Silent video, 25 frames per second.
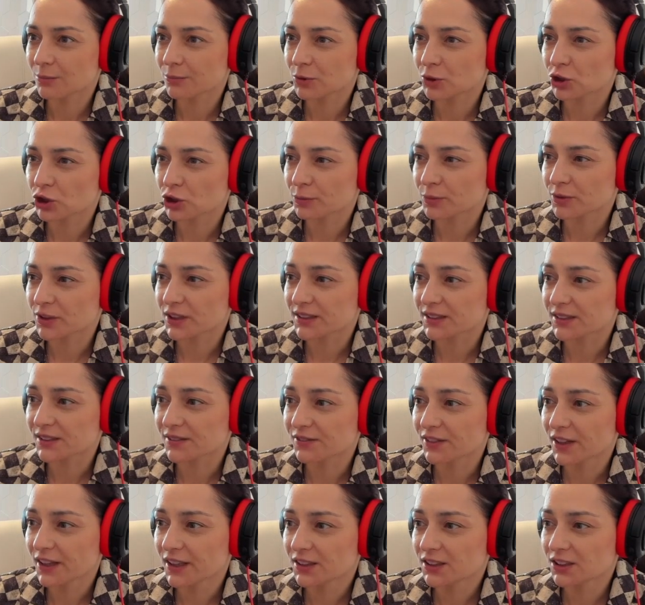bishop takes
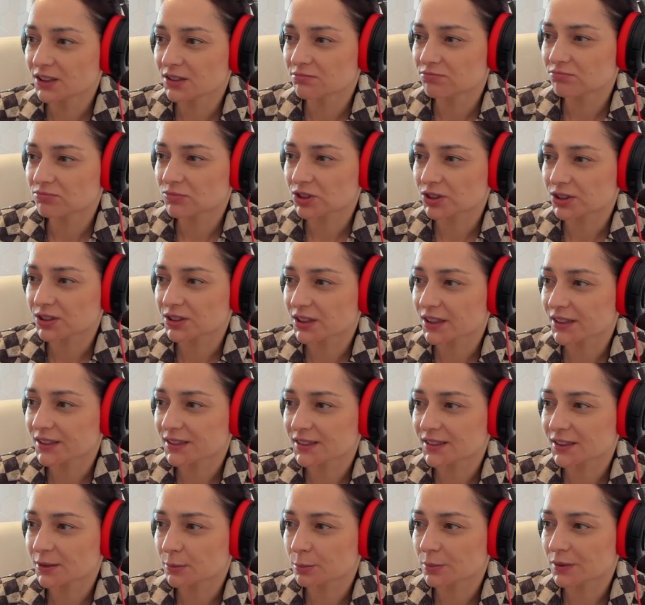a eight, just as
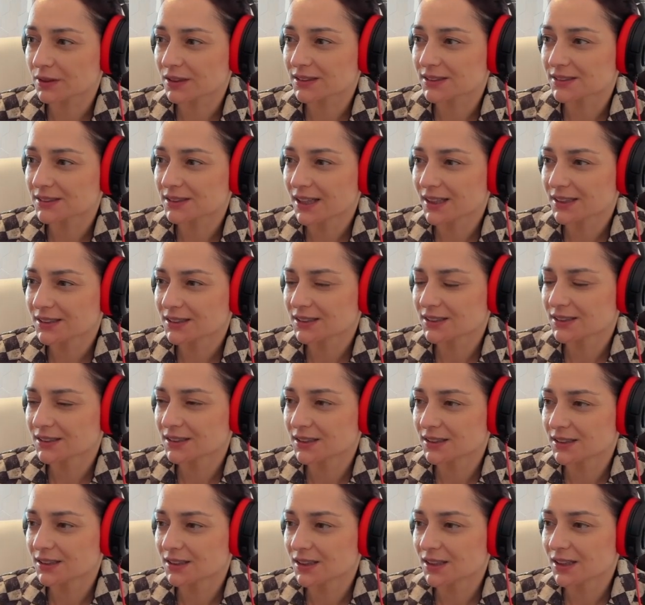simple as that.
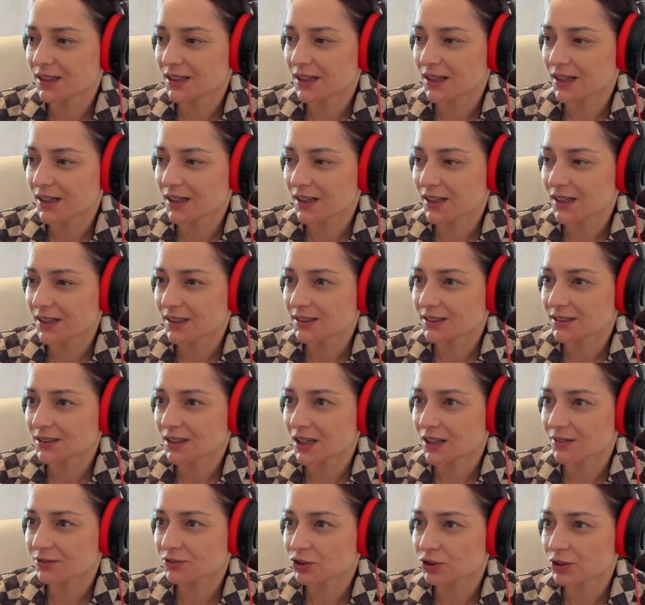And
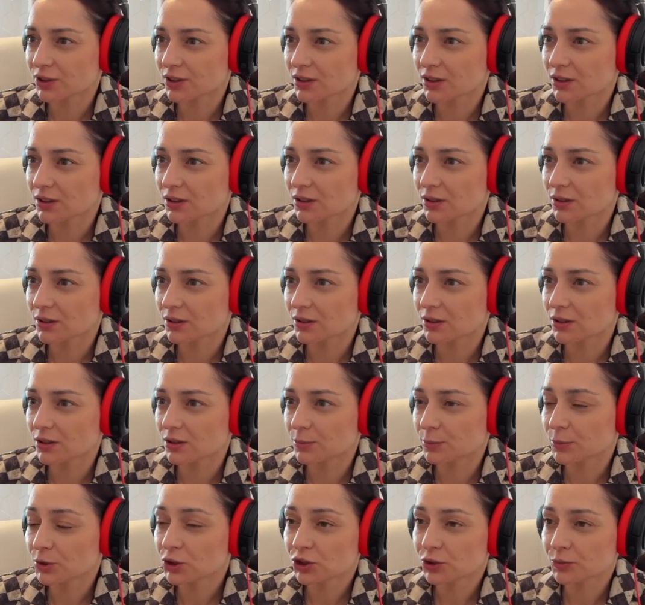after
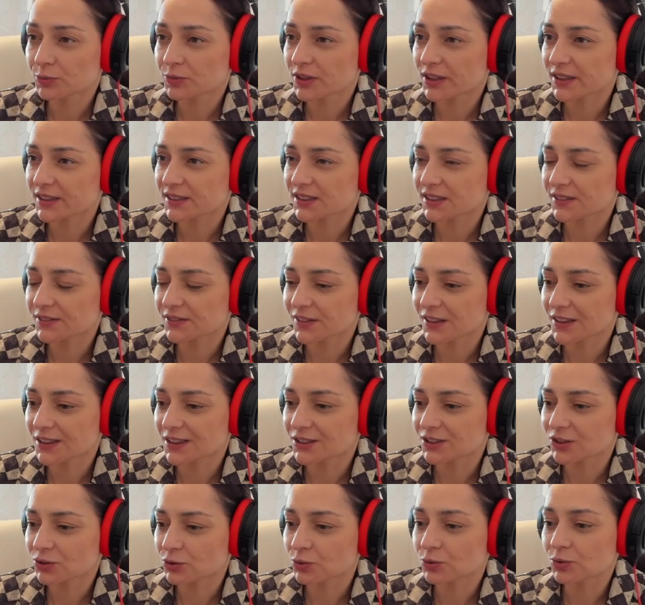bishop takes a
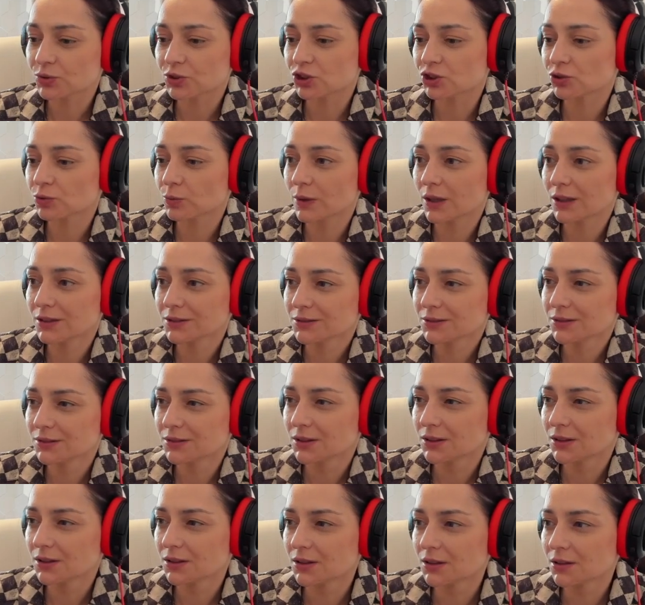eight, rook g1,
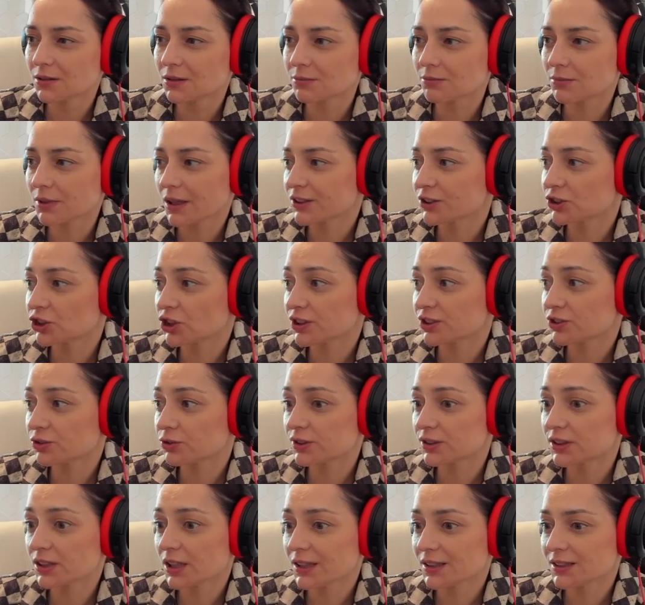black just
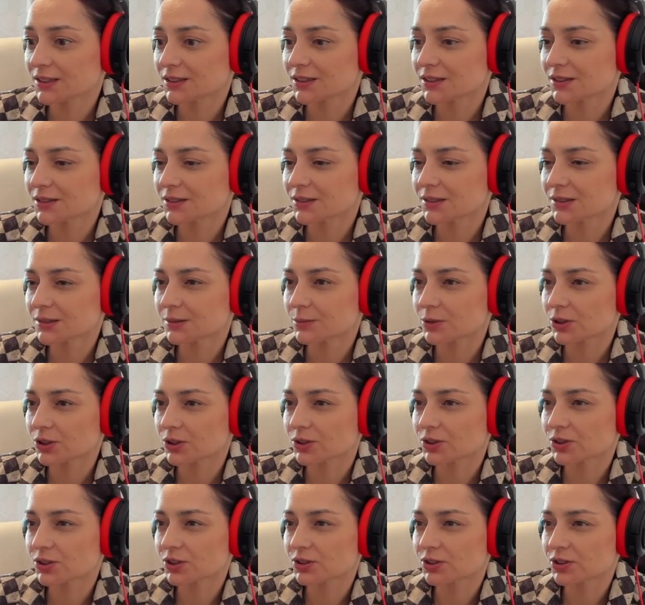resigned
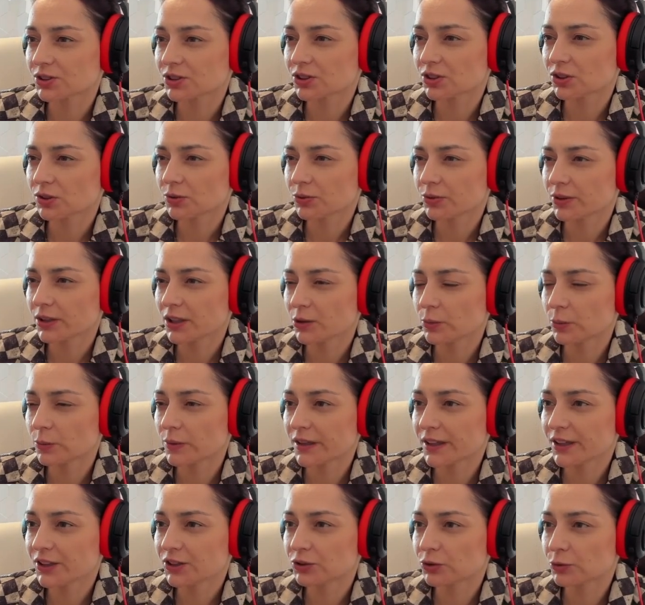because there is no really
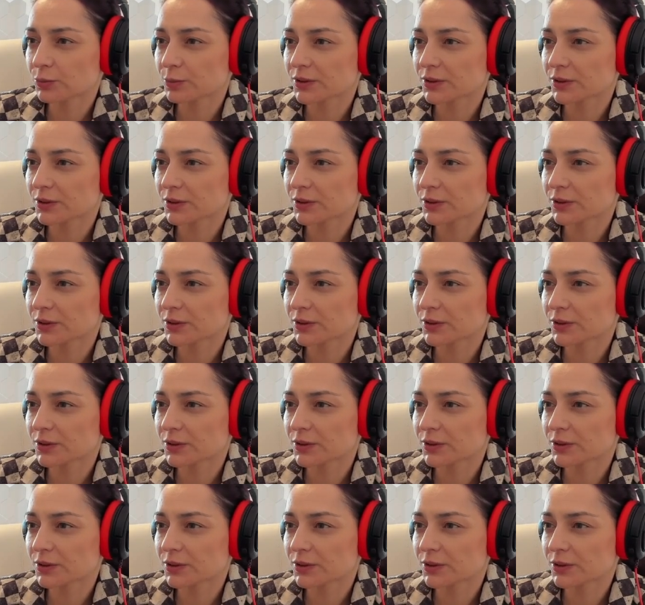way to